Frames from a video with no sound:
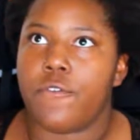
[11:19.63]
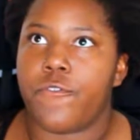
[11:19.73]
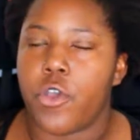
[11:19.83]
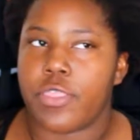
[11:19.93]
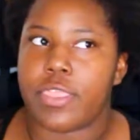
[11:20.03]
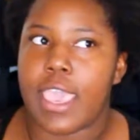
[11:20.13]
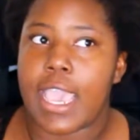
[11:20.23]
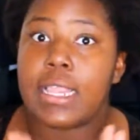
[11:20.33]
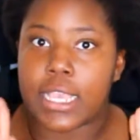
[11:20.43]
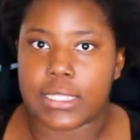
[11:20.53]
fourth
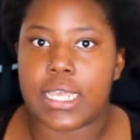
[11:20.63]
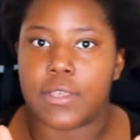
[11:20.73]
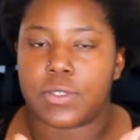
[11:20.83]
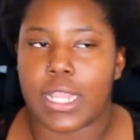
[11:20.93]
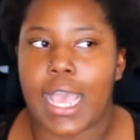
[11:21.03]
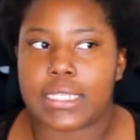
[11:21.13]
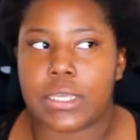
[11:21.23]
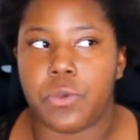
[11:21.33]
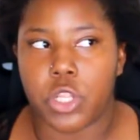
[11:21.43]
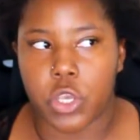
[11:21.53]
day, like today was the last
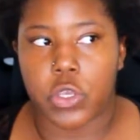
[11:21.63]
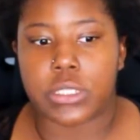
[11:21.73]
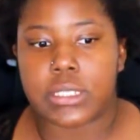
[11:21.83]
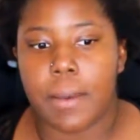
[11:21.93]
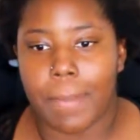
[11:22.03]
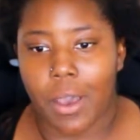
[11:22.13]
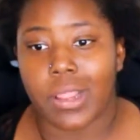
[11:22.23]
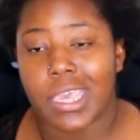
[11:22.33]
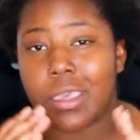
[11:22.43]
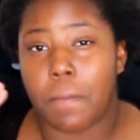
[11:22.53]
day, we learned about
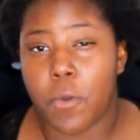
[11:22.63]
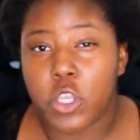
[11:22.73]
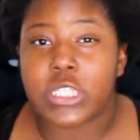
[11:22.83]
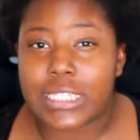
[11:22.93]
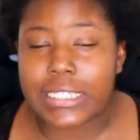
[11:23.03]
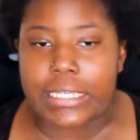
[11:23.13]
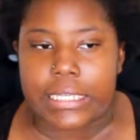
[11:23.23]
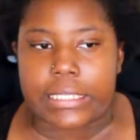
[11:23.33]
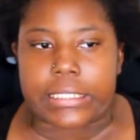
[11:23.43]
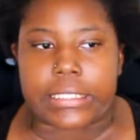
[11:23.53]
like
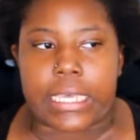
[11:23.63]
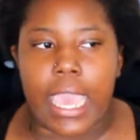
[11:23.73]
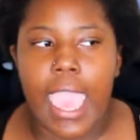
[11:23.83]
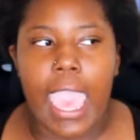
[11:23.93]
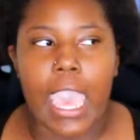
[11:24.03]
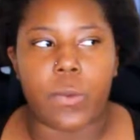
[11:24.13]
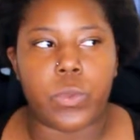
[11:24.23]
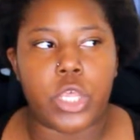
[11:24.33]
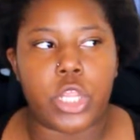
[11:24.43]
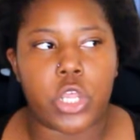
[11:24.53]
emergencies, and
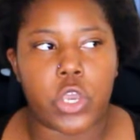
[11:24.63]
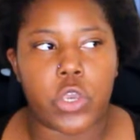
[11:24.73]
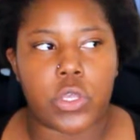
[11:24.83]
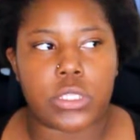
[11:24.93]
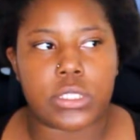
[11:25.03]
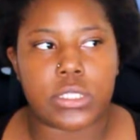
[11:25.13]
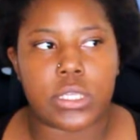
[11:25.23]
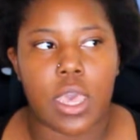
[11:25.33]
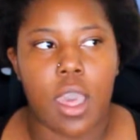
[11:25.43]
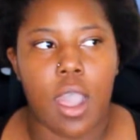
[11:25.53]
we learned
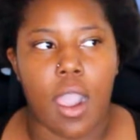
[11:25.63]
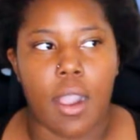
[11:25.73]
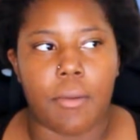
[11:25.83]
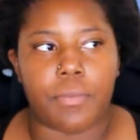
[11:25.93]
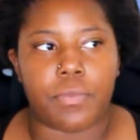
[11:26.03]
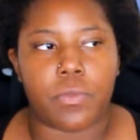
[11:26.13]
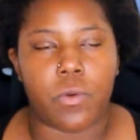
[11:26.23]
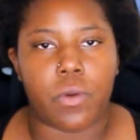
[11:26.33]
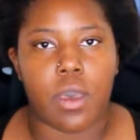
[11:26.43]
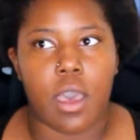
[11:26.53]

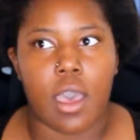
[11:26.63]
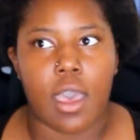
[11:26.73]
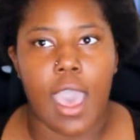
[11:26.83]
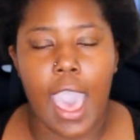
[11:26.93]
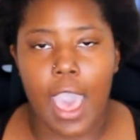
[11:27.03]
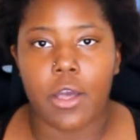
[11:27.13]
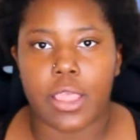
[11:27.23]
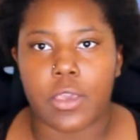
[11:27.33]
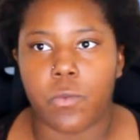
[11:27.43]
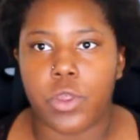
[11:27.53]
how,
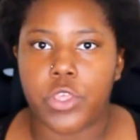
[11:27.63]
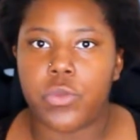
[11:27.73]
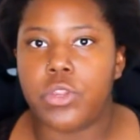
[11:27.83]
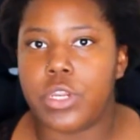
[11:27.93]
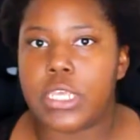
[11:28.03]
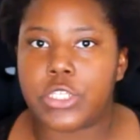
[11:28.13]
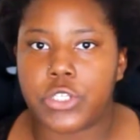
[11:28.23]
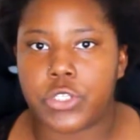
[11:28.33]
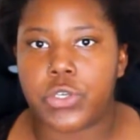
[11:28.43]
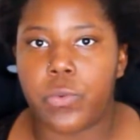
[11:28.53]
like, what you need to
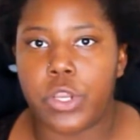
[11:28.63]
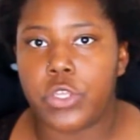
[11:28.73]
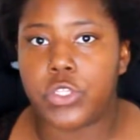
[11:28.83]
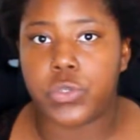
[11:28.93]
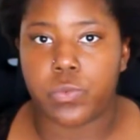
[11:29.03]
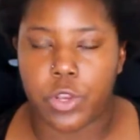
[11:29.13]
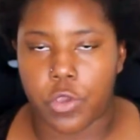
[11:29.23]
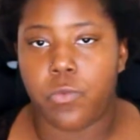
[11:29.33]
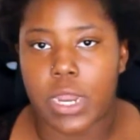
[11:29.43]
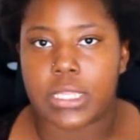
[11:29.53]
do when
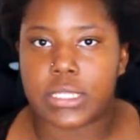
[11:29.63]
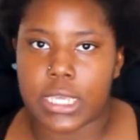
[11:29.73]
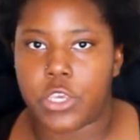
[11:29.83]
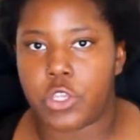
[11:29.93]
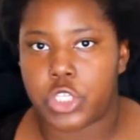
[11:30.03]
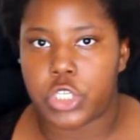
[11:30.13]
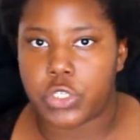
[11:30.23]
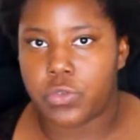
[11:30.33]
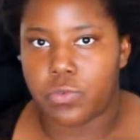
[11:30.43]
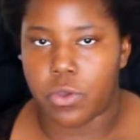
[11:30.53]
you're ready to take your
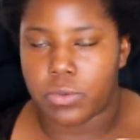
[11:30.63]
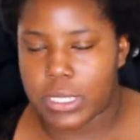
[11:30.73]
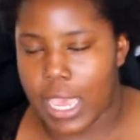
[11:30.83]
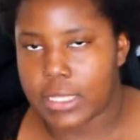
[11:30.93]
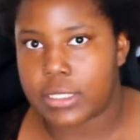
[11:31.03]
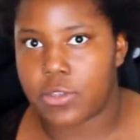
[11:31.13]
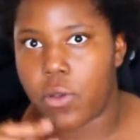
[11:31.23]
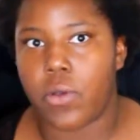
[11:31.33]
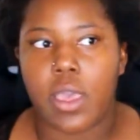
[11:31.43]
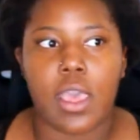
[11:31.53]
G2 road test.
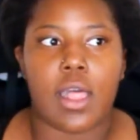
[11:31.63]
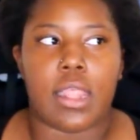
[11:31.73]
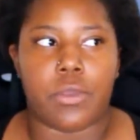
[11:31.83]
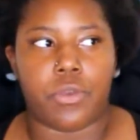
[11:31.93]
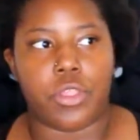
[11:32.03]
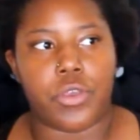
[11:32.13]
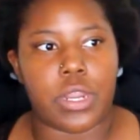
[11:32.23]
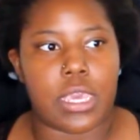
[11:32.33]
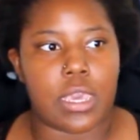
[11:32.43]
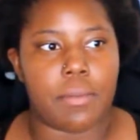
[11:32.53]
So like we're
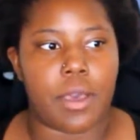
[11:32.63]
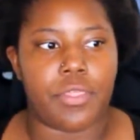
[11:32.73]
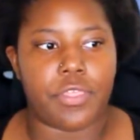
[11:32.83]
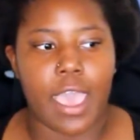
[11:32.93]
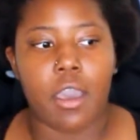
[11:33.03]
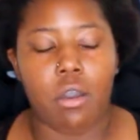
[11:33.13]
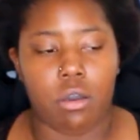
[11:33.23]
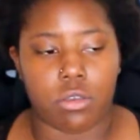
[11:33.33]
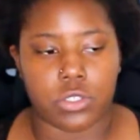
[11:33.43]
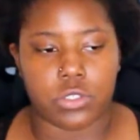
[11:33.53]
learning about that
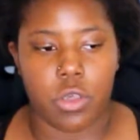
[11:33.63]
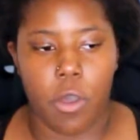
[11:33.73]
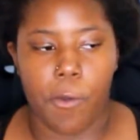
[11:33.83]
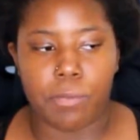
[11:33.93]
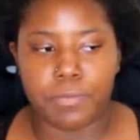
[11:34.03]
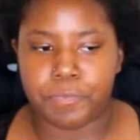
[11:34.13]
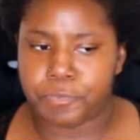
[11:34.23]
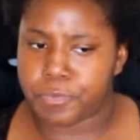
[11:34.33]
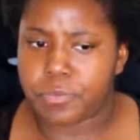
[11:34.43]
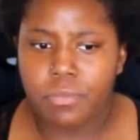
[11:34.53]
also.
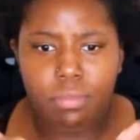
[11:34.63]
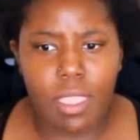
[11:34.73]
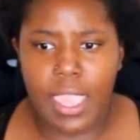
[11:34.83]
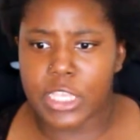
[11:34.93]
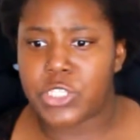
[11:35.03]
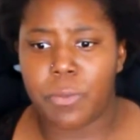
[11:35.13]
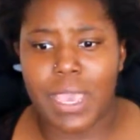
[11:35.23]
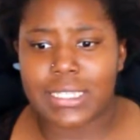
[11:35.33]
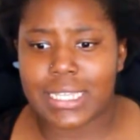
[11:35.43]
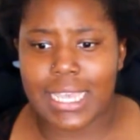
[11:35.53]
And so
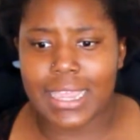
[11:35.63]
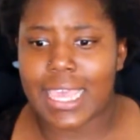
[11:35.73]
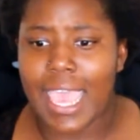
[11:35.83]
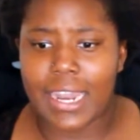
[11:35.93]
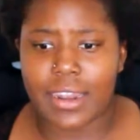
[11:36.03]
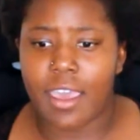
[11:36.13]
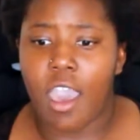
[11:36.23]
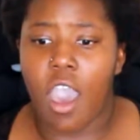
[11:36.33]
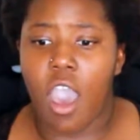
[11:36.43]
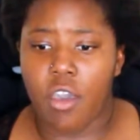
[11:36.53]
basically at the end
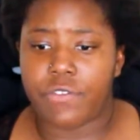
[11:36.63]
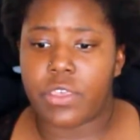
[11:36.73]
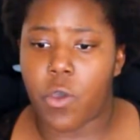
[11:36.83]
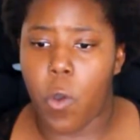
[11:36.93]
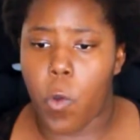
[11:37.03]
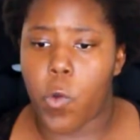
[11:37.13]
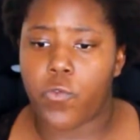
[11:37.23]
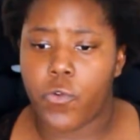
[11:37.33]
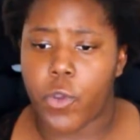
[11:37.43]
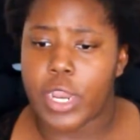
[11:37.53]
of the whole
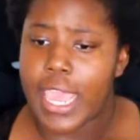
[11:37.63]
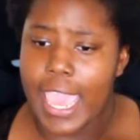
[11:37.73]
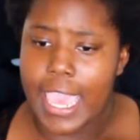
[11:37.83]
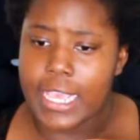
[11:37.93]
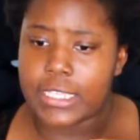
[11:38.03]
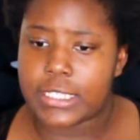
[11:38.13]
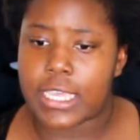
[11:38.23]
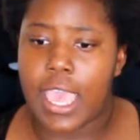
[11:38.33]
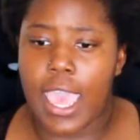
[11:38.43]
4 days,